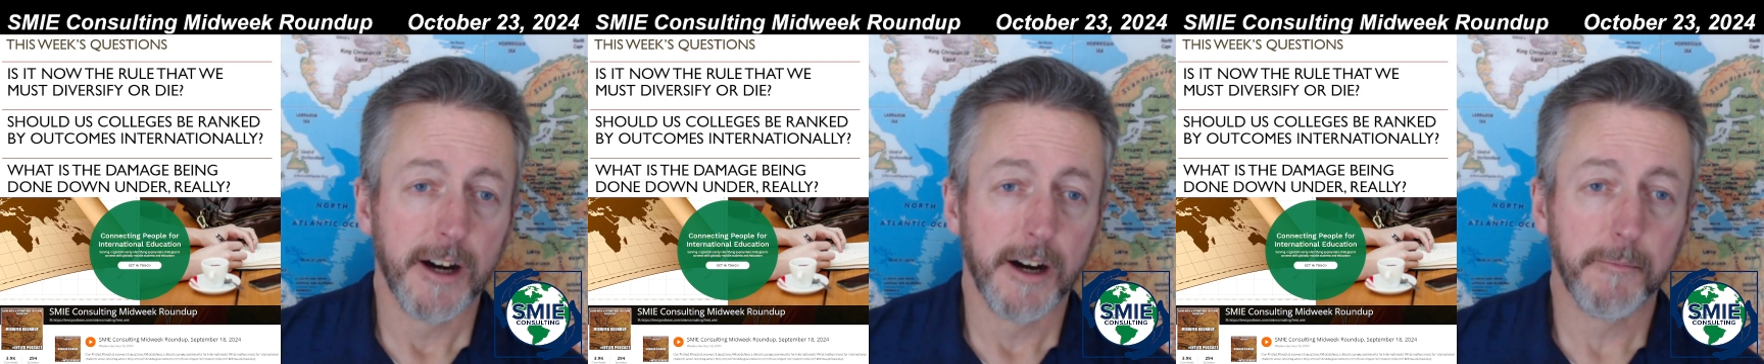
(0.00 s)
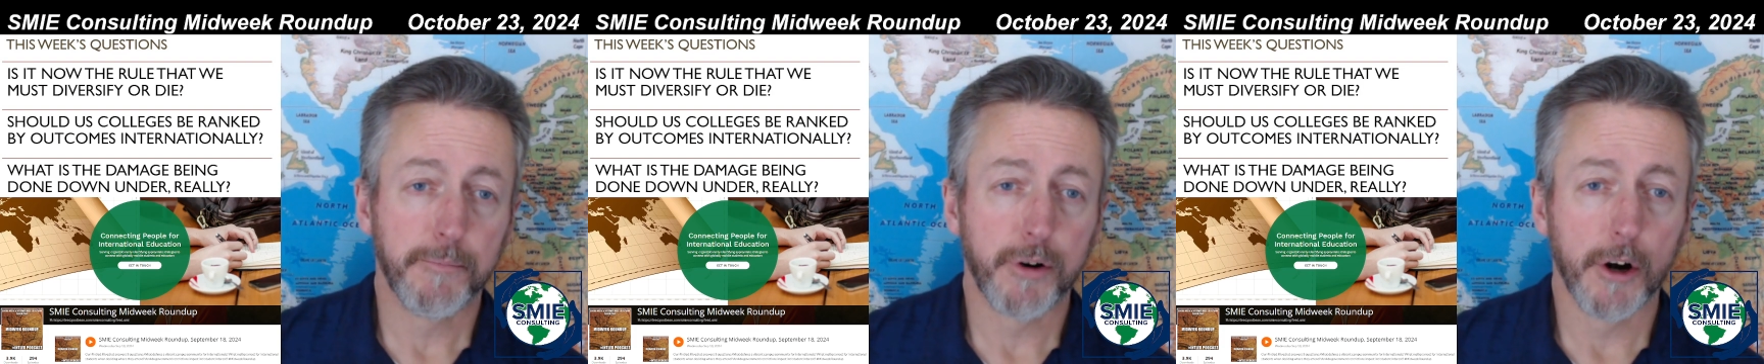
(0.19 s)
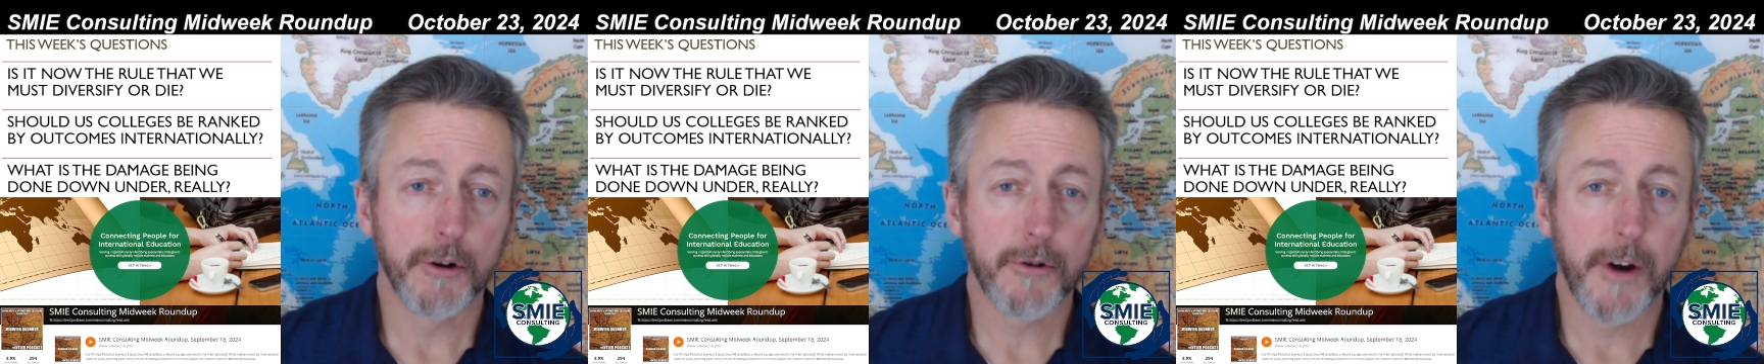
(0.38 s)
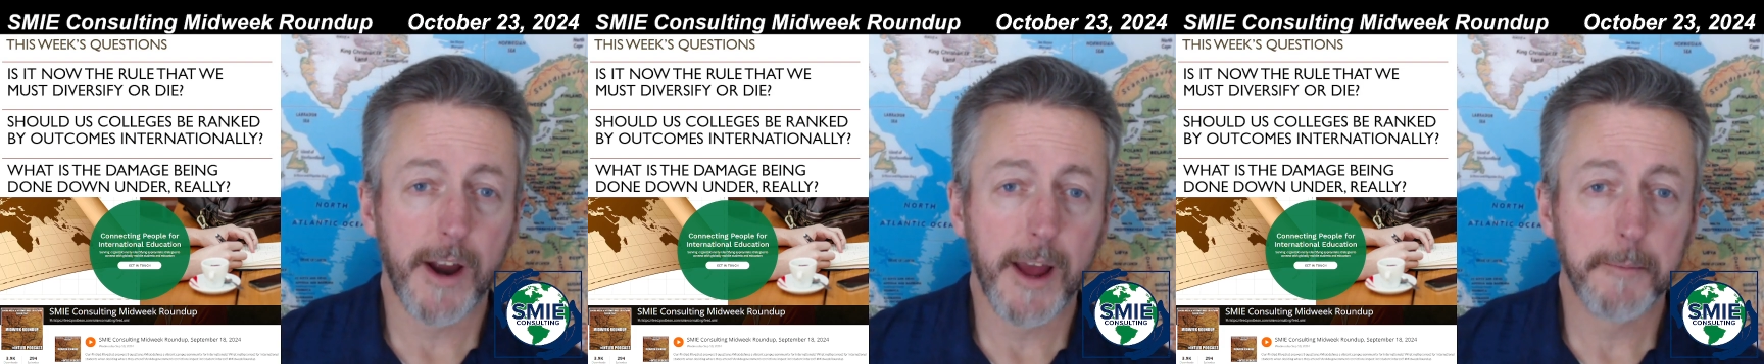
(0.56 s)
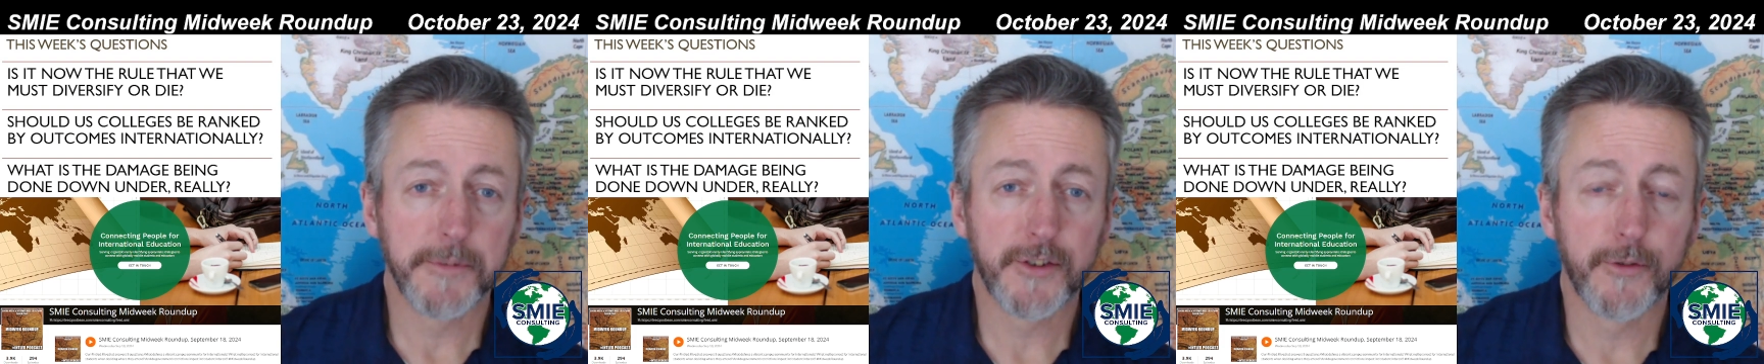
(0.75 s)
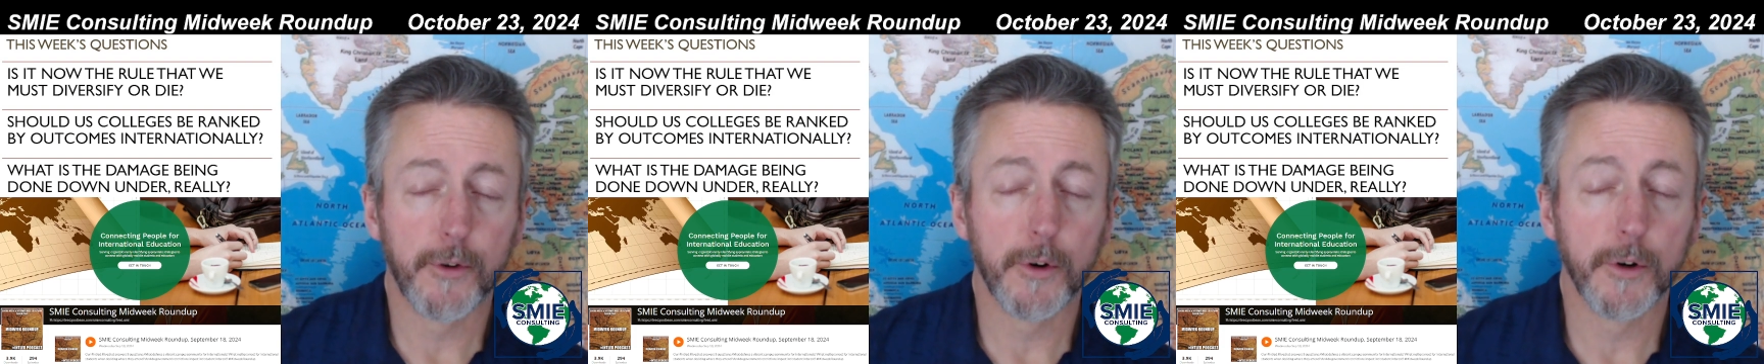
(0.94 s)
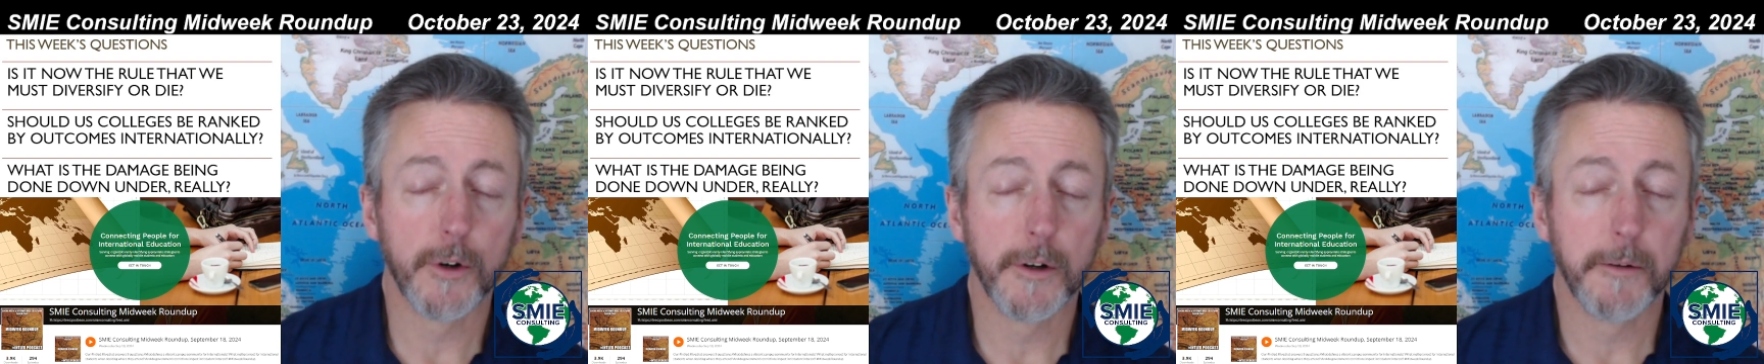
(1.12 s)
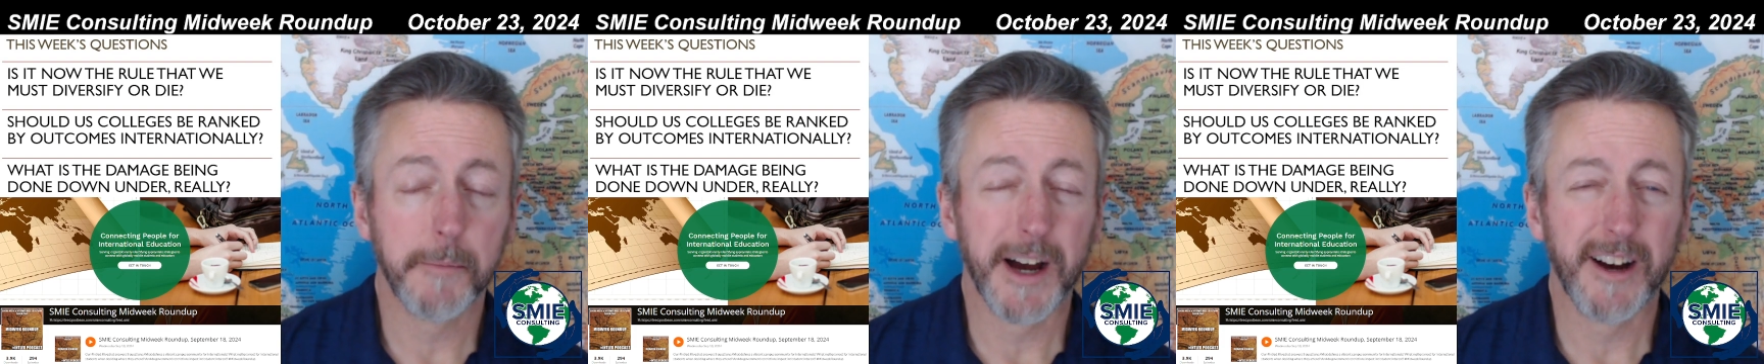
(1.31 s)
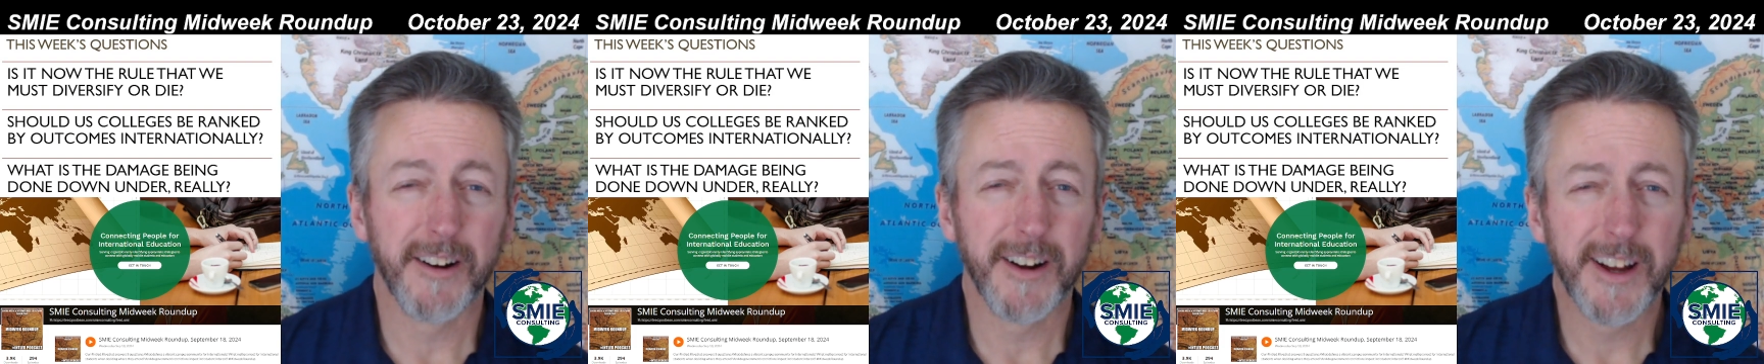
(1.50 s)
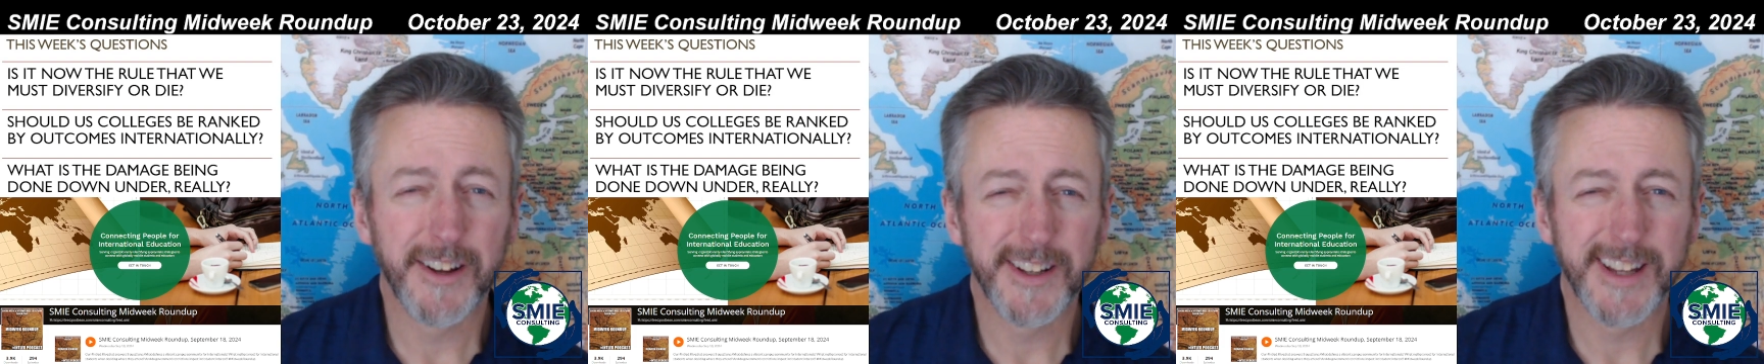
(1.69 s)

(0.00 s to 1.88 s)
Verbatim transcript: programs for about